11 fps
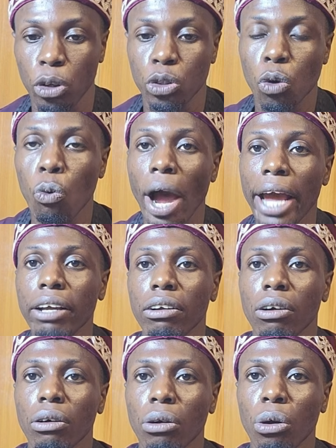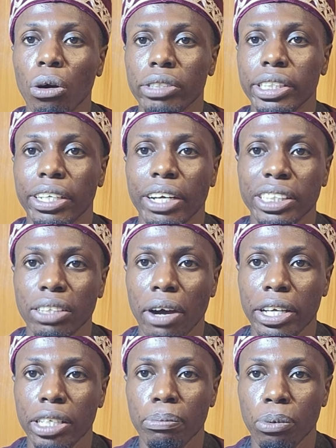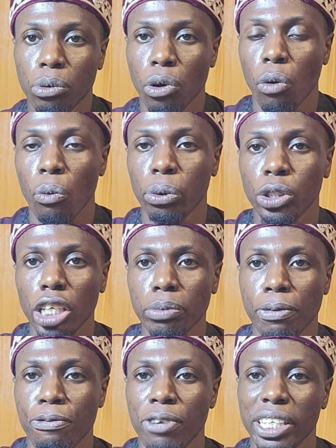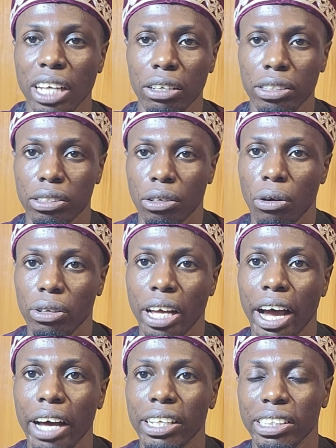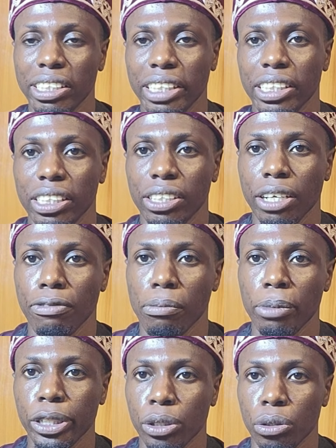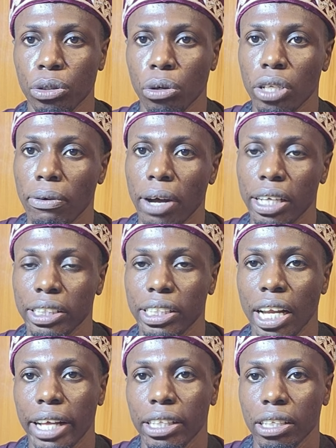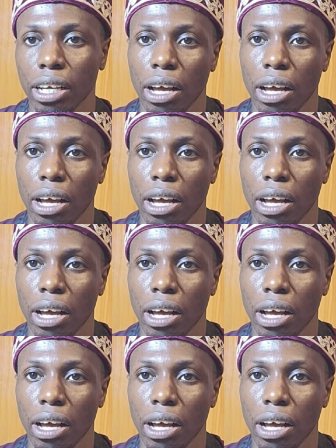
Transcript: So while Claude is creating our ebook, we'll just be filling out other necessary information on our Seller